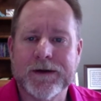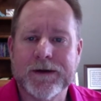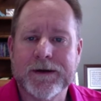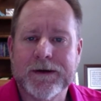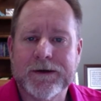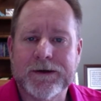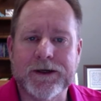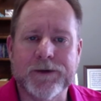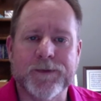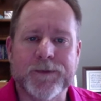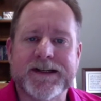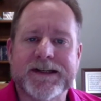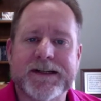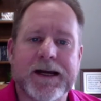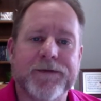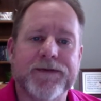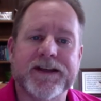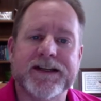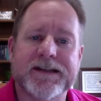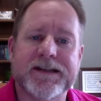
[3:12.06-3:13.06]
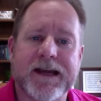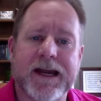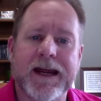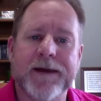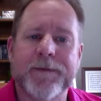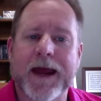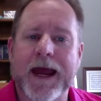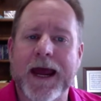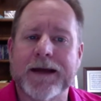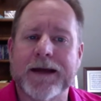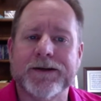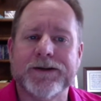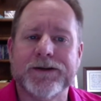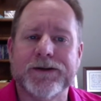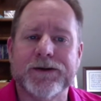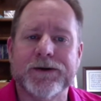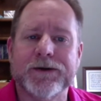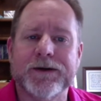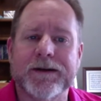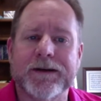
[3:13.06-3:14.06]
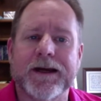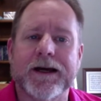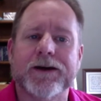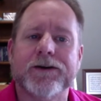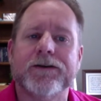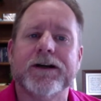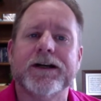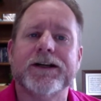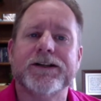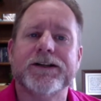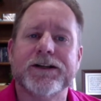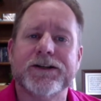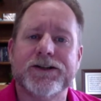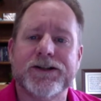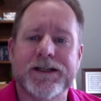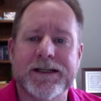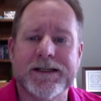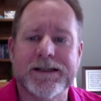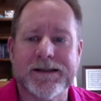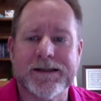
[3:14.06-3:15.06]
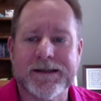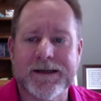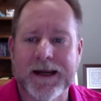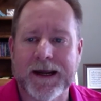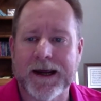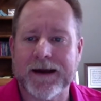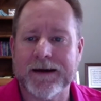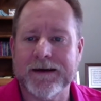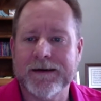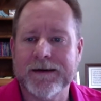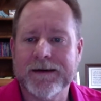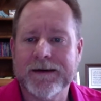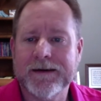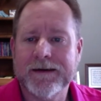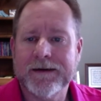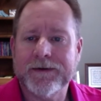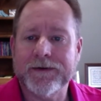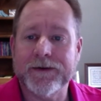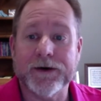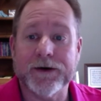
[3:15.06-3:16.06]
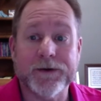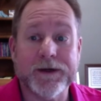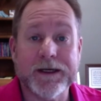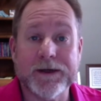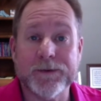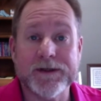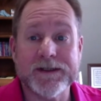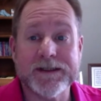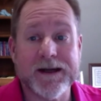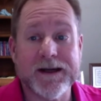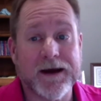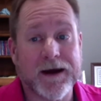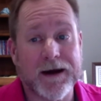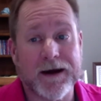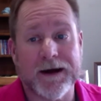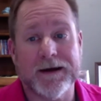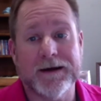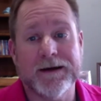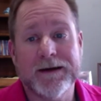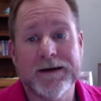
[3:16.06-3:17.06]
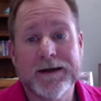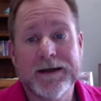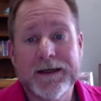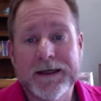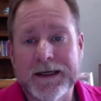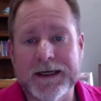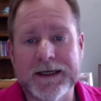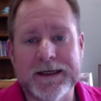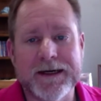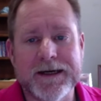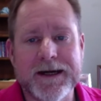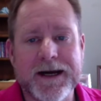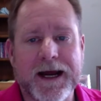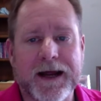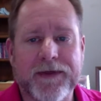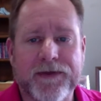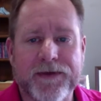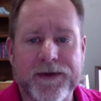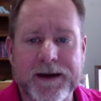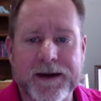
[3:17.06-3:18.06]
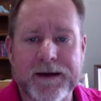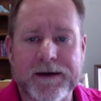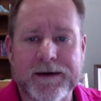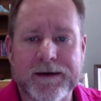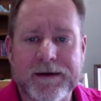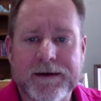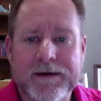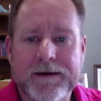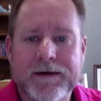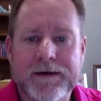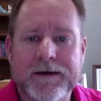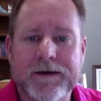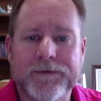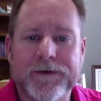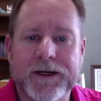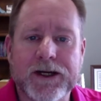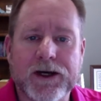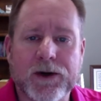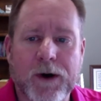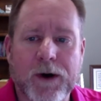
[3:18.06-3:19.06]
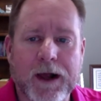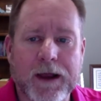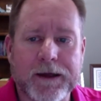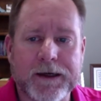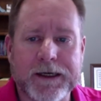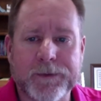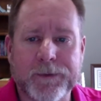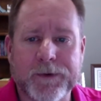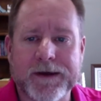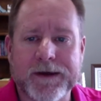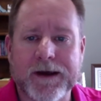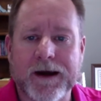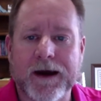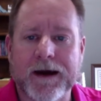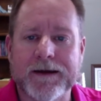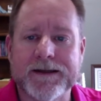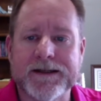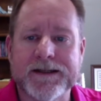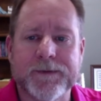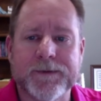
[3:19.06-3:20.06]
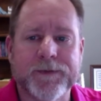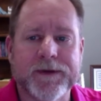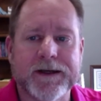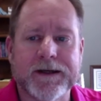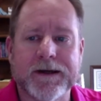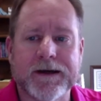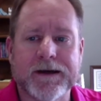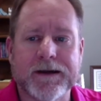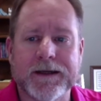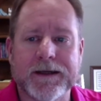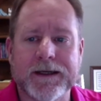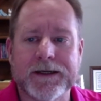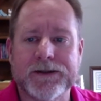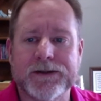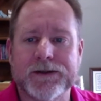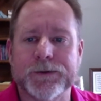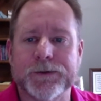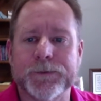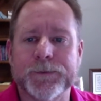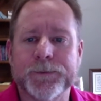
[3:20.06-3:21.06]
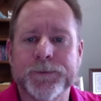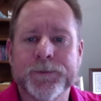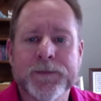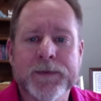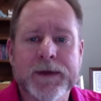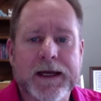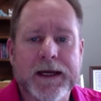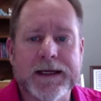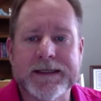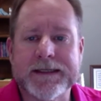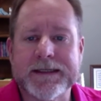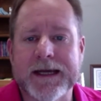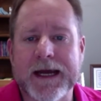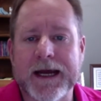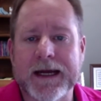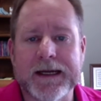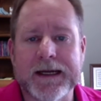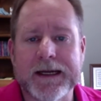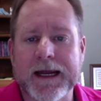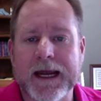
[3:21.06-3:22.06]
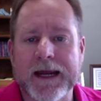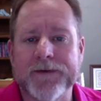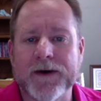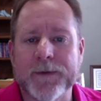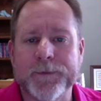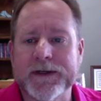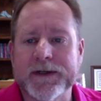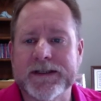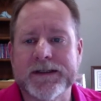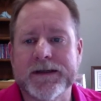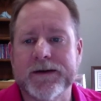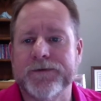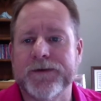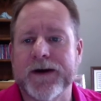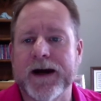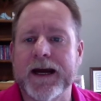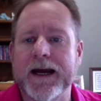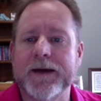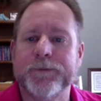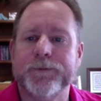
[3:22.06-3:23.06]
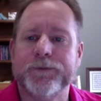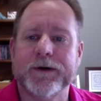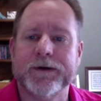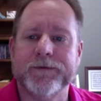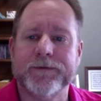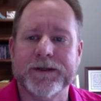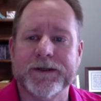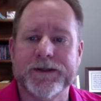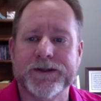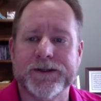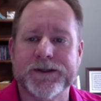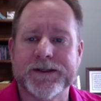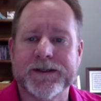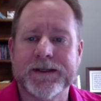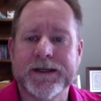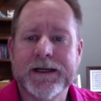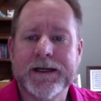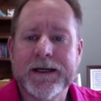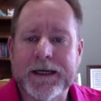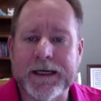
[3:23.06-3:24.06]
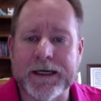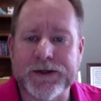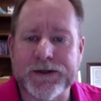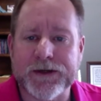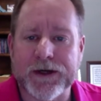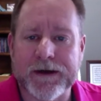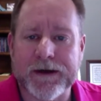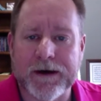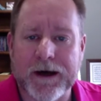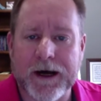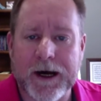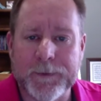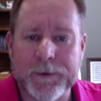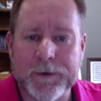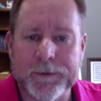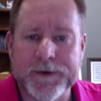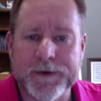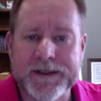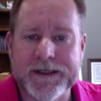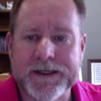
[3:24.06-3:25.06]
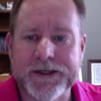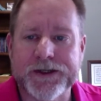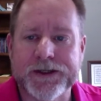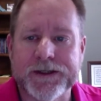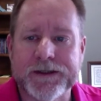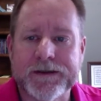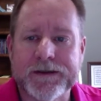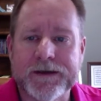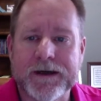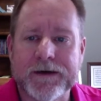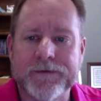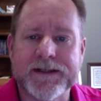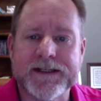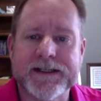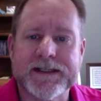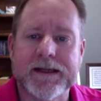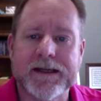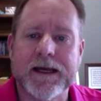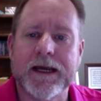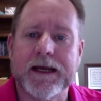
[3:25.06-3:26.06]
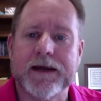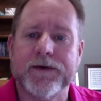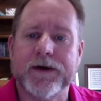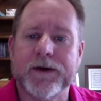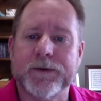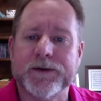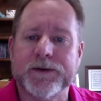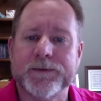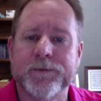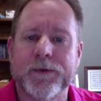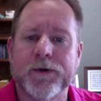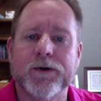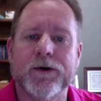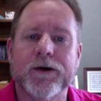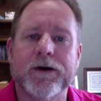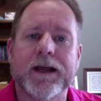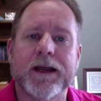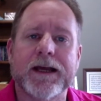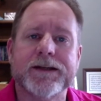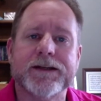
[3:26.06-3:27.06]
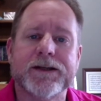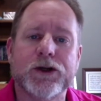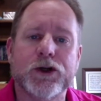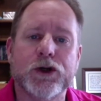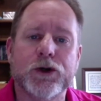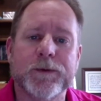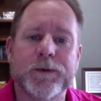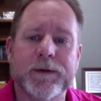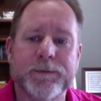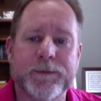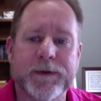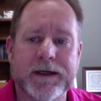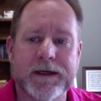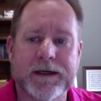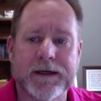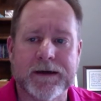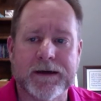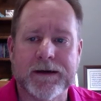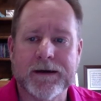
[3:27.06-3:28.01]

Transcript: You must have the same attitude that Christ Jesus had. Though he was God, he did not think of equality with God as something to cling to. Instead, he gave up his divine privileges. He took a humble position of a slave and was born as a human being.